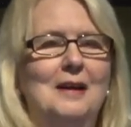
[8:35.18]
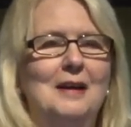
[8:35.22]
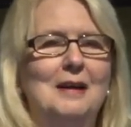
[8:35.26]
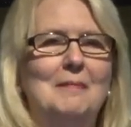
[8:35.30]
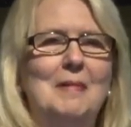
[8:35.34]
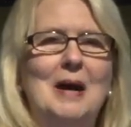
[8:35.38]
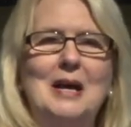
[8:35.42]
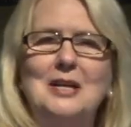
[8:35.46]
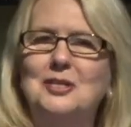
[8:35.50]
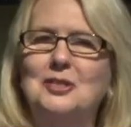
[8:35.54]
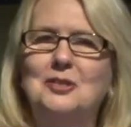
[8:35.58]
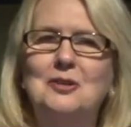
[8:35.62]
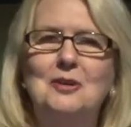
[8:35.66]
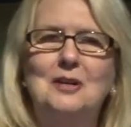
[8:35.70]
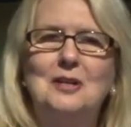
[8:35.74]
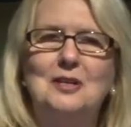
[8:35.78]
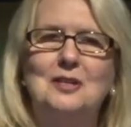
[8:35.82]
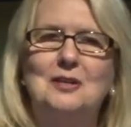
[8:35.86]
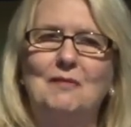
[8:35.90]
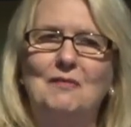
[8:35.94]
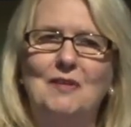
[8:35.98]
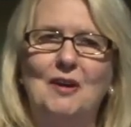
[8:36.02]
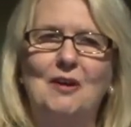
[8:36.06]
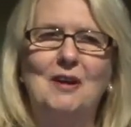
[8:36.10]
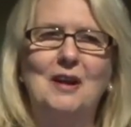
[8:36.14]
My students
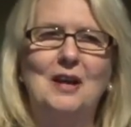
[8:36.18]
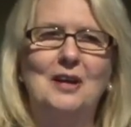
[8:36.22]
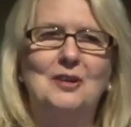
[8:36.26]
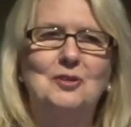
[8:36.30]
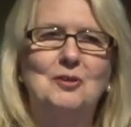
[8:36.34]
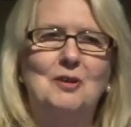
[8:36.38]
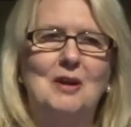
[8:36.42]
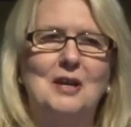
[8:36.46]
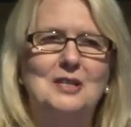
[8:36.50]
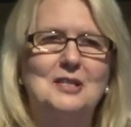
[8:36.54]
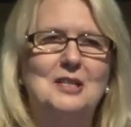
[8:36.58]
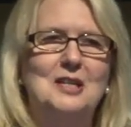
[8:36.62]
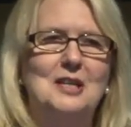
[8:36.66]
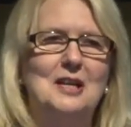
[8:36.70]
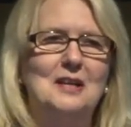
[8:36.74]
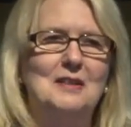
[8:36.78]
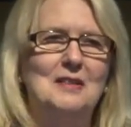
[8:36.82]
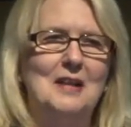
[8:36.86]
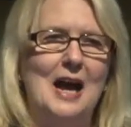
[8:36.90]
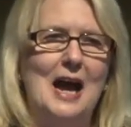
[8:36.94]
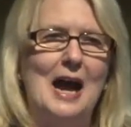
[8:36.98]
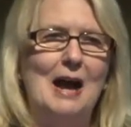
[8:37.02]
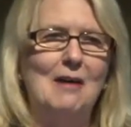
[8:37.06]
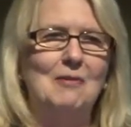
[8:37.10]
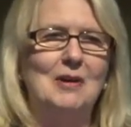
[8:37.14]
are very interested in
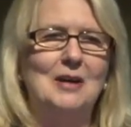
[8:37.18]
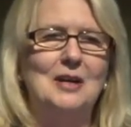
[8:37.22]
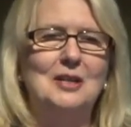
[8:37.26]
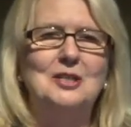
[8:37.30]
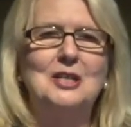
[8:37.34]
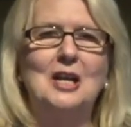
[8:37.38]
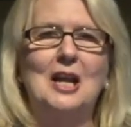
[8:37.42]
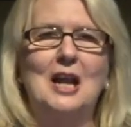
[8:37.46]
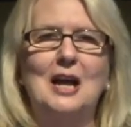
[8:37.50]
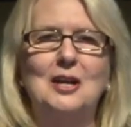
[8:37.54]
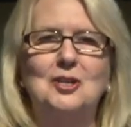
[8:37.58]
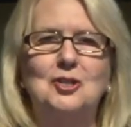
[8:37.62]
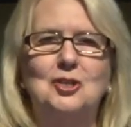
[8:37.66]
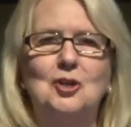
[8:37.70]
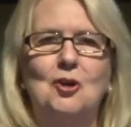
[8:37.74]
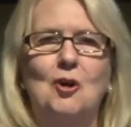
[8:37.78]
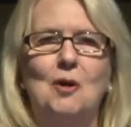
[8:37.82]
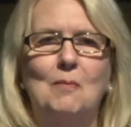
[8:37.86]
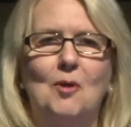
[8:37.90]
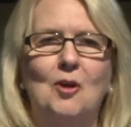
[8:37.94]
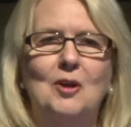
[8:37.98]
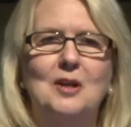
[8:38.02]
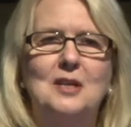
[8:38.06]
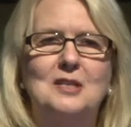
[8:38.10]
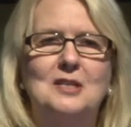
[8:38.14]
that one. Until I show
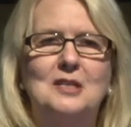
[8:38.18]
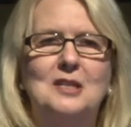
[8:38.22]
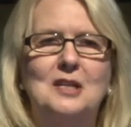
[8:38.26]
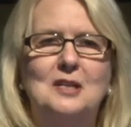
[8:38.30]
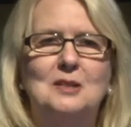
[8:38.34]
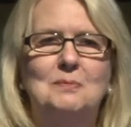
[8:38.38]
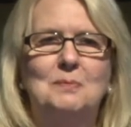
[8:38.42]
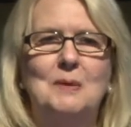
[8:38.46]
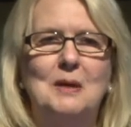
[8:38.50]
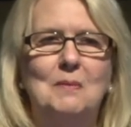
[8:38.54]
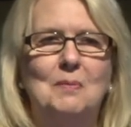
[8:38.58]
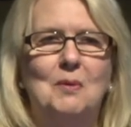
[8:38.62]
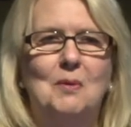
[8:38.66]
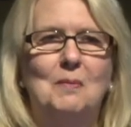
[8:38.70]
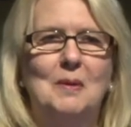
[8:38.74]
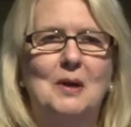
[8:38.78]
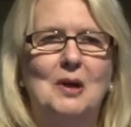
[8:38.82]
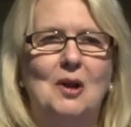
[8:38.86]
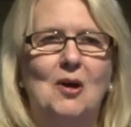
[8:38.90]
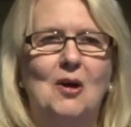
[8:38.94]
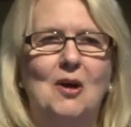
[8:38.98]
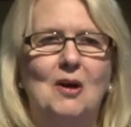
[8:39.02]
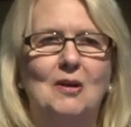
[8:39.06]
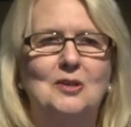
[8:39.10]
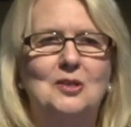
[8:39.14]
them only six people
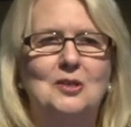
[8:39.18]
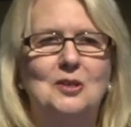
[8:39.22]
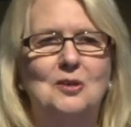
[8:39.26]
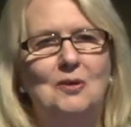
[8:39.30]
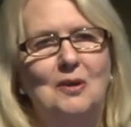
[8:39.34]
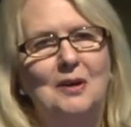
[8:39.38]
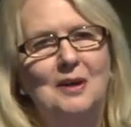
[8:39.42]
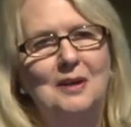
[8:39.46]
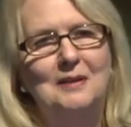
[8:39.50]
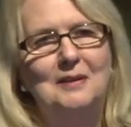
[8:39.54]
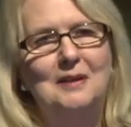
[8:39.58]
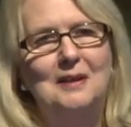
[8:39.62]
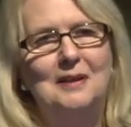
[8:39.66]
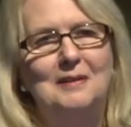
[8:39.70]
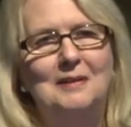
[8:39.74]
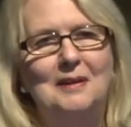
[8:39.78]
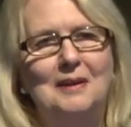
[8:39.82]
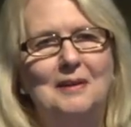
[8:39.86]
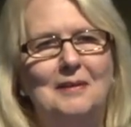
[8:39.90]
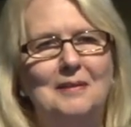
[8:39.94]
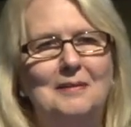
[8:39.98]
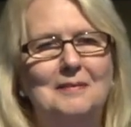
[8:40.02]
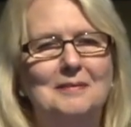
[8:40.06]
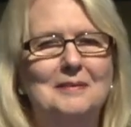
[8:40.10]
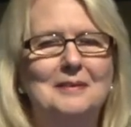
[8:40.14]
belong to it, then, you
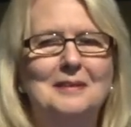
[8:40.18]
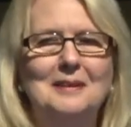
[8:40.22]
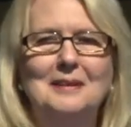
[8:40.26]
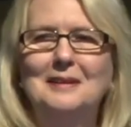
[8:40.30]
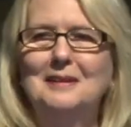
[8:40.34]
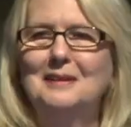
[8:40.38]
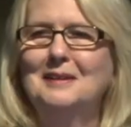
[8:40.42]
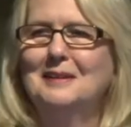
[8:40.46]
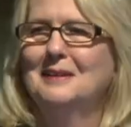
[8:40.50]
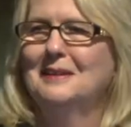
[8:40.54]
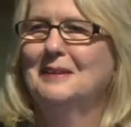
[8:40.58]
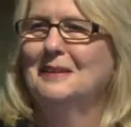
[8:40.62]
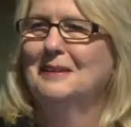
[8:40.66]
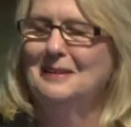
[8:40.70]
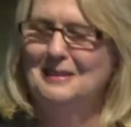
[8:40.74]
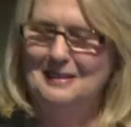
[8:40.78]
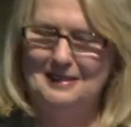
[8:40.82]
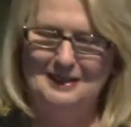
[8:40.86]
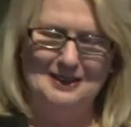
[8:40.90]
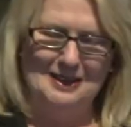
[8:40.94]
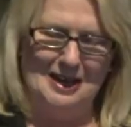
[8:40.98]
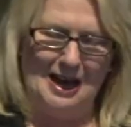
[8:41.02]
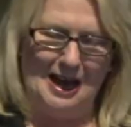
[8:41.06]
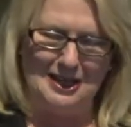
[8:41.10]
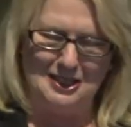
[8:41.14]

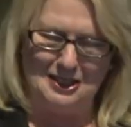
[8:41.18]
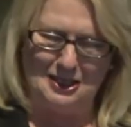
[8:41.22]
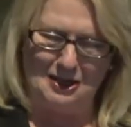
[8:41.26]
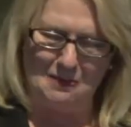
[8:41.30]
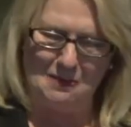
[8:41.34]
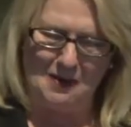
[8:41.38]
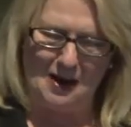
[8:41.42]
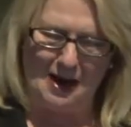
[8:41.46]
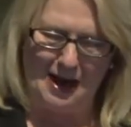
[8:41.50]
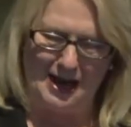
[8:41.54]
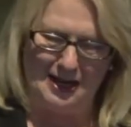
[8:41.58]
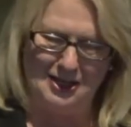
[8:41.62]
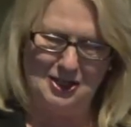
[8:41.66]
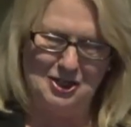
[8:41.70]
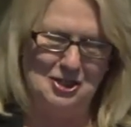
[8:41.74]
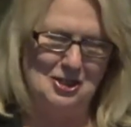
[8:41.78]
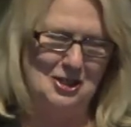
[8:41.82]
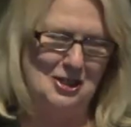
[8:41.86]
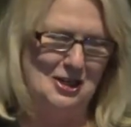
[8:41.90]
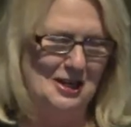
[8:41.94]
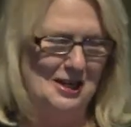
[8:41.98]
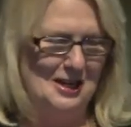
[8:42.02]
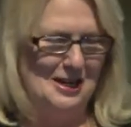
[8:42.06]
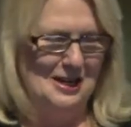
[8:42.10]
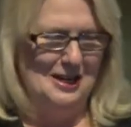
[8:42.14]
know, not so much.
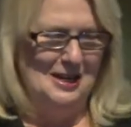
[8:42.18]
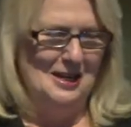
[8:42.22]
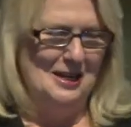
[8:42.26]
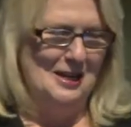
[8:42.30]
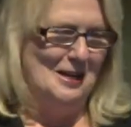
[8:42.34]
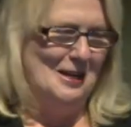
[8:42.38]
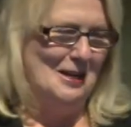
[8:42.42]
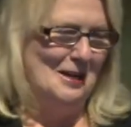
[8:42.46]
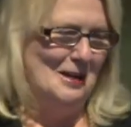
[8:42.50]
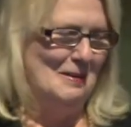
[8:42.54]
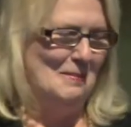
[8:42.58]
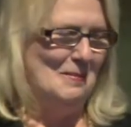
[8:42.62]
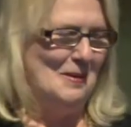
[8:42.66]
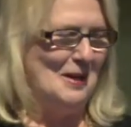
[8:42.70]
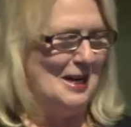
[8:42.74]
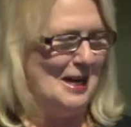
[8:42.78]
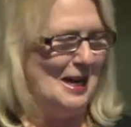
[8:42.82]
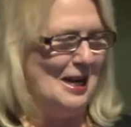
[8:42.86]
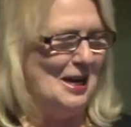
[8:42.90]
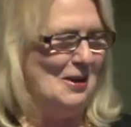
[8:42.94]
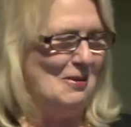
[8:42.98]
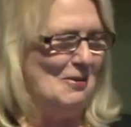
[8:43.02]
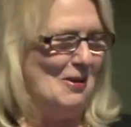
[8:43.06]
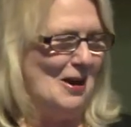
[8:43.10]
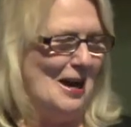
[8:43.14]
But
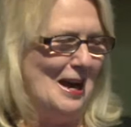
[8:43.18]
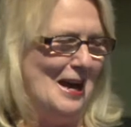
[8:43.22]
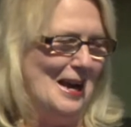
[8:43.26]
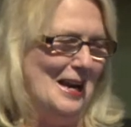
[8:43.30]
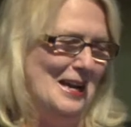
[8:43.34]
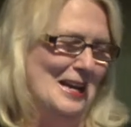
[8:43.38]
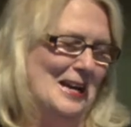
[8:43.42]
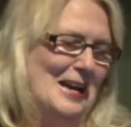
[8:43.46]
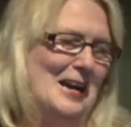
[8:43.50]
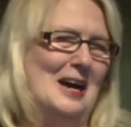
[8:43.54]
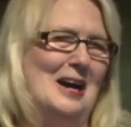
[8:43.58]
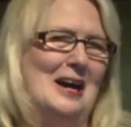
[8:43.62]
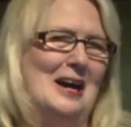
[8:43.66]
anyway,